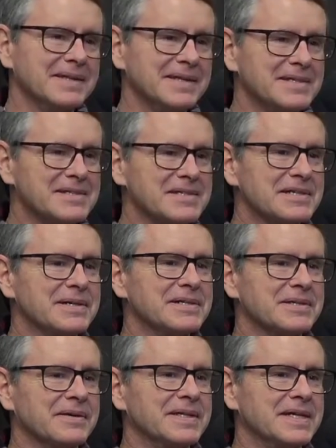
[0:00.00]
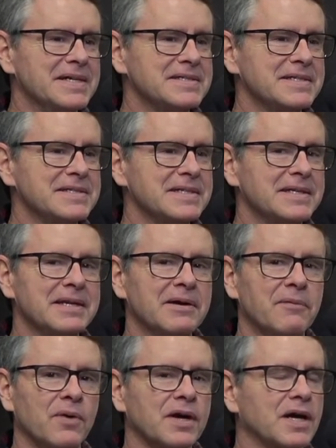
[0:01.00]
these series on the ACC
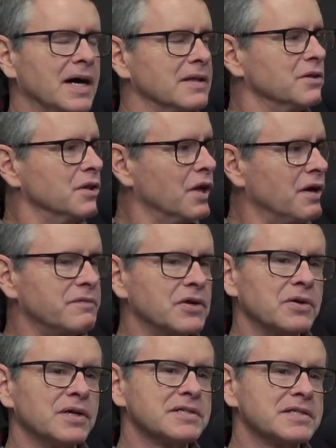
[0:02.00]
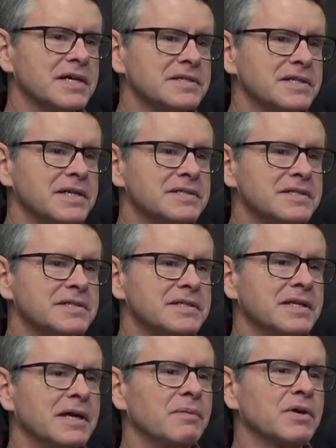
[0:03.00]
network. I love to criticize the
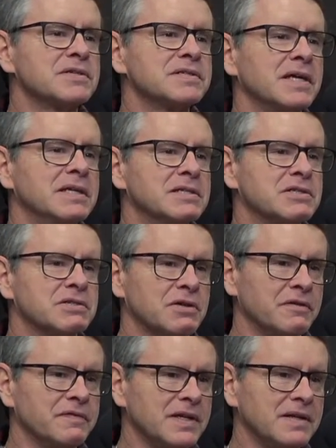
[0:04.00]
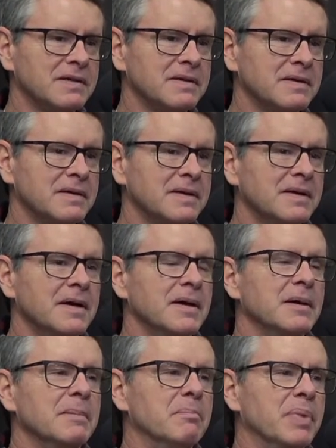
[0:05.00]
ACC network because they deserve it.
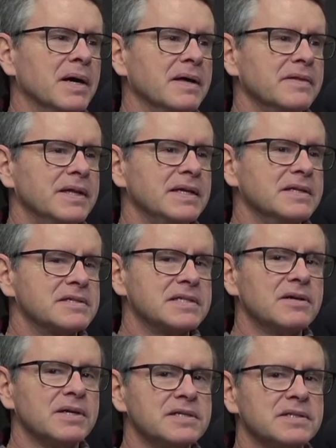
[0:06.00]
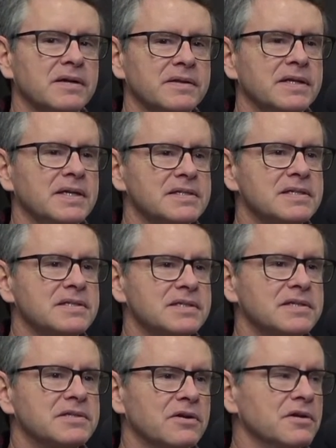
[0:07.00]
But the series on the
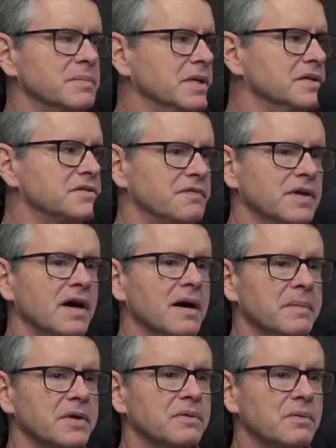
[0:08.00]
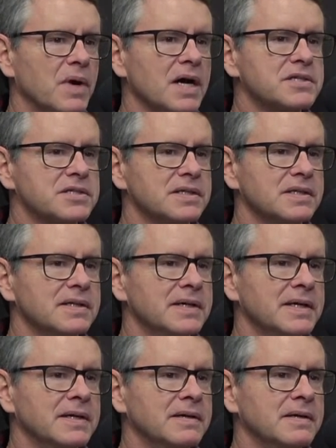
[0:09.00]
ACC tournament is phenomenal. Watch it.
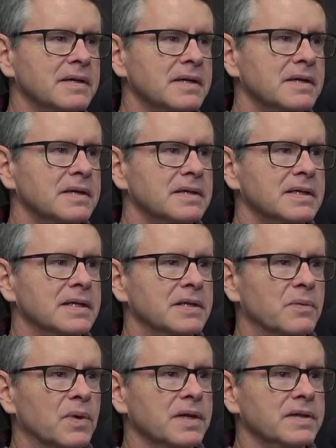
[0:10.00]
And the one